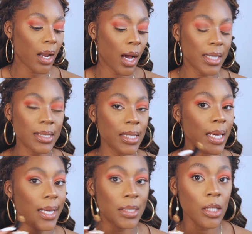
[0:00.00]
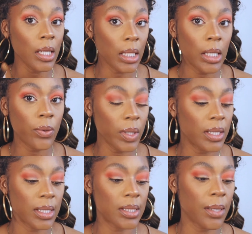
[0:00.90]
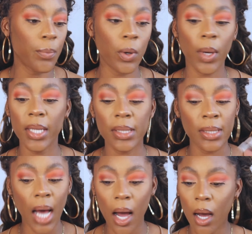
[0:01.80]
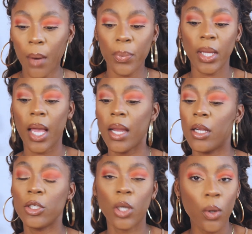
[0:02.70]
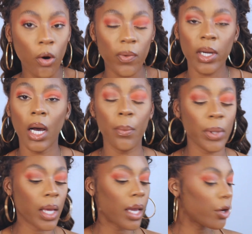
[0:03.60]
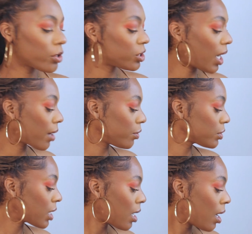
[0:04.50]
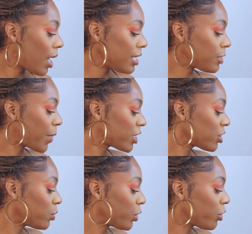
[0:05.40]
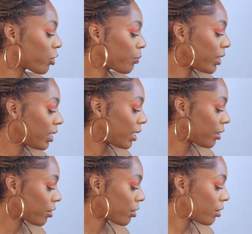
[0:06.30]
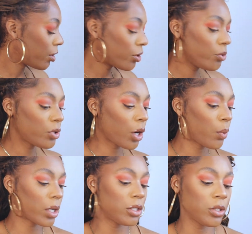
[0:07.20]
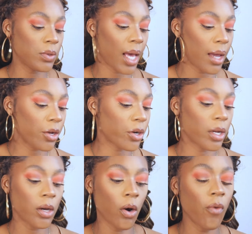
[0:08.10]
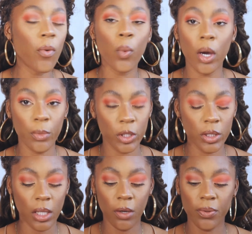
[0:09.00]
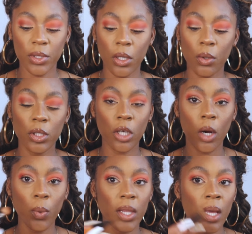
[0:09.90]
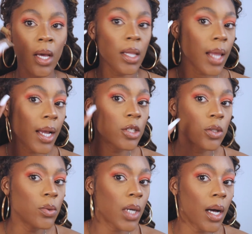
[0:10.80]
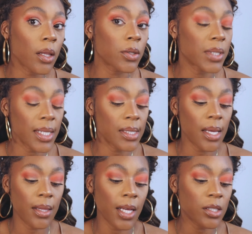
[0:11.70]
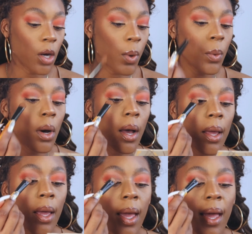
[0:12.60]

And honestly, it's literally this simple. It's not complicated. Don't overcomplicate your shadows. especially when you're a beginner, you don't wanna do that. You're gonna overwhelm yourself. So start with like two colors. That's it, that's all we want.